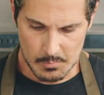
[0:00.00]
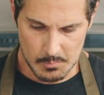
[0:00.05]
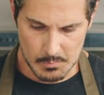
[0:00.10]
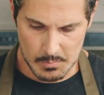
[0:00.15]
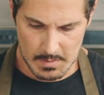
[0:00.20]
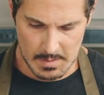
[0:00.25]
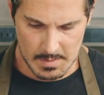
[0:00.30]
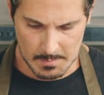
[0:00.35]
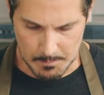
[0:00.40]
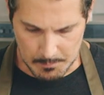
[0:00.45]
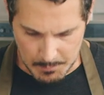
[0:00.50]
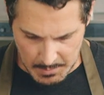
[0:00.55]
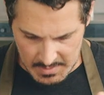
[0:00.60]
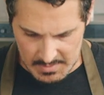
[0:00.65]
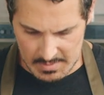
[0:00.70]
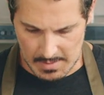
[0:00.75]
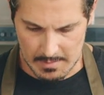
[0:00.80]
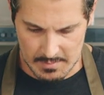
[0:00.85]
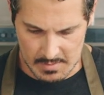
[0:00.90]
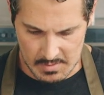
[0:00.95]
really
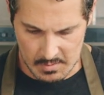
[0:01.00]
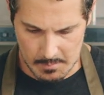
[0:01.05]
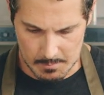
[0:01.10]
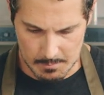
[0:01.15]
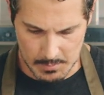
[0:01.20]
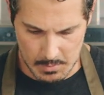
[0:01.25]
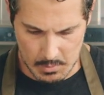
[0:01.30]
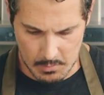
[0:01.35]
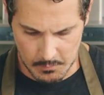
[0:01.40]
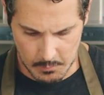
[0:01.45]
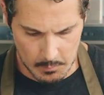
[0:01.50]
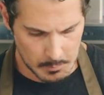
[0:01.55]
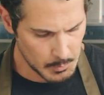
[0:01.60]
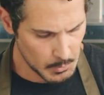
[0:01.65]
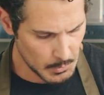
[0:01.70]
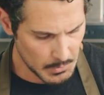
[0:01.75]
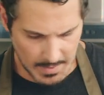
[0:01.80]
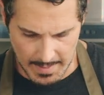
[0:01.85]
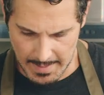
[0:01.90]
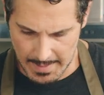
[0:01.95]
brings out this beautiful
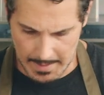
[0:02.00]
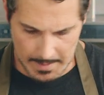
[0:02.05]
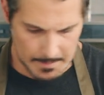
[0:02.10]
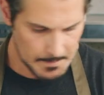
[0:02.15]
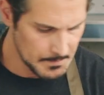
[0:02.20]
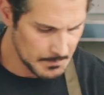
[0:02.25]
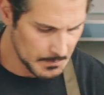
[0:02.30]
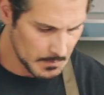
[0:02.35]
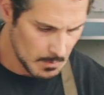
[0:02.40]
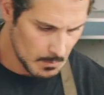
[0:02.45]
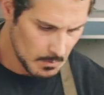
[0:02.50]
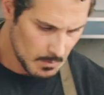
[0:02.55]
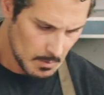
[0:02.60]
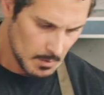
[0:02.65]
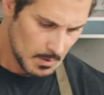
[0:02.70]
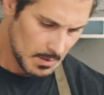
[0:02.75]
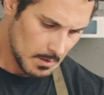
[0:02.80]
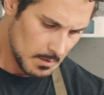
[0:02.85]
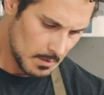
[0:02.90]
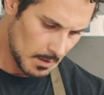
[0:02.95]
bouquet
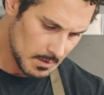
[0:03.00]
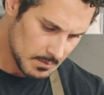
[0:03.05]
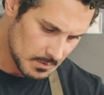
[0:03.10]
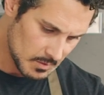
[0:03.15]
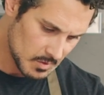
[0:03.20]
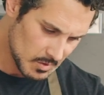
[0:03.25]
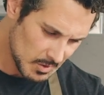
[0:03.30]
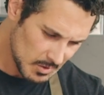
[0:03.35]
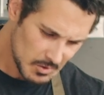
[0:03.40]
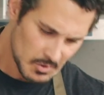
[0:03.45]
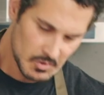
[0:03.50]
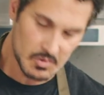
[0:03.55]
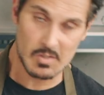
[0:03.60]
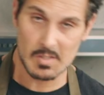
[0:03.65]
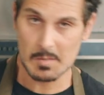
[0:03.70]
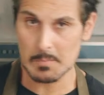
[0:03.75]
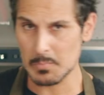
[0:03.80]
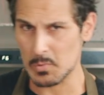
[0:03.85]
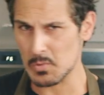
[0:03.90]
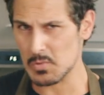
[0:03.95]
on such a
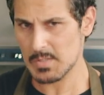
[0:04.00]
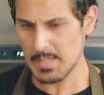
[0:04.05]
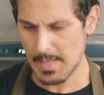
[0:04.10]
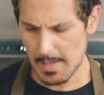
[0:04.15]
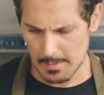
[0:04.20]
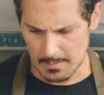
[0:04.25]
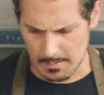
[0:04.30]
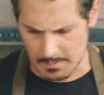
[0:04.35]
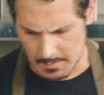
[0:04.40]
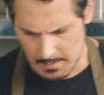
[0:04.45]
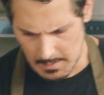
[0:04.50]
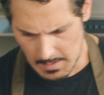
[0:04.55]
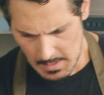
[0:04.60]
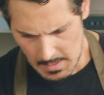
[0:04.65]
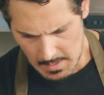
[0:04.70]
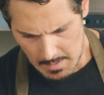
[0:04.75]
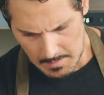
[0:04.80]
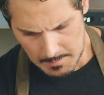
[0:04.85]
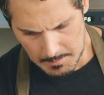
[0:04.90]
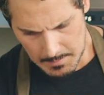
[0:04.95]
simple salad.
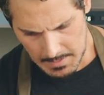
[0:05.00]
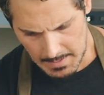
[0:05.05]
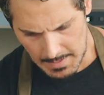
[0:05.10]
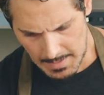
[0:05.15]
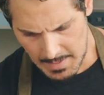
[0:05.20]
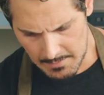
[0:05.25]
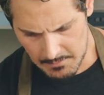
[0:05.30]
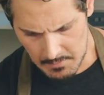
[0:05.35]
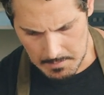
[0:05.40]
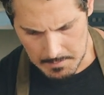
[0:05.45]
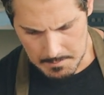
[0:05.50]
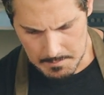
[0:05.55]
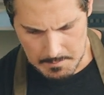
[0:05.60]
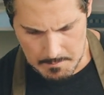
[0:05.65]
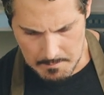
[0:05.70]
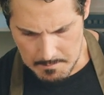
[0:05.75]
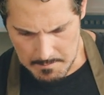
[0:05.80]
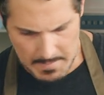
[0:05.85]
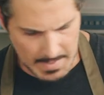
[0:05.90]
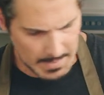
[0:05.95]
But I have a
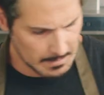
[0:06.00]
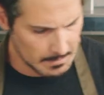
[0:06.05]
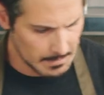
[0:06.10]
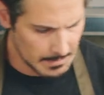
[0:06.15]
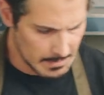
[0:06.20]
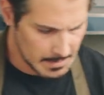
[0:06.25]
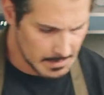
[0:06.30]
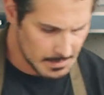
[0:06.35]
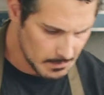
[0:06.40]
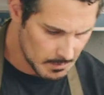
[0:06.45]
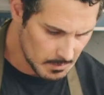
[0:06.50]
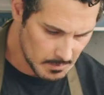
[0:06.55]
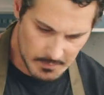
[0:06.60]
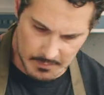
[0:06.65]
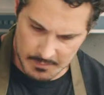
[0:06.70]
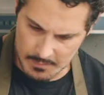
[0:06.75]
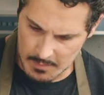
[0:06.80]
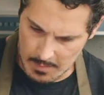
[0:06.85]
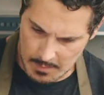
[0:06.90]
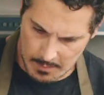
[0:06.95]
medley here
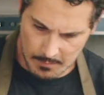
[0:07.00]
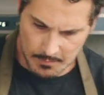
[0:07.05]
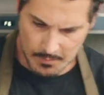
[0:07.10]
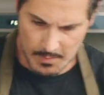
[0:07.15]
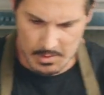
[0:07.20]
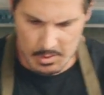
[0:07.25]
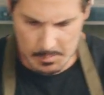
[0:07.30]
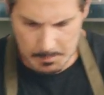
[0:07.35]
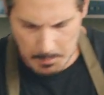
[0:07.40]
of fresh